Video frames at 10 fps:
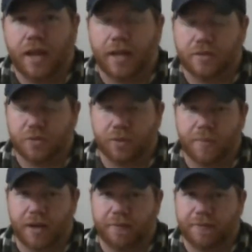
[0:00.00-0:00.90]
and swing
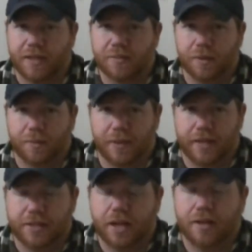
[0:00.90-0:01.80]
by our Facebook
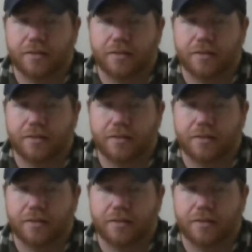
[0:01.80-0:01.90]
page,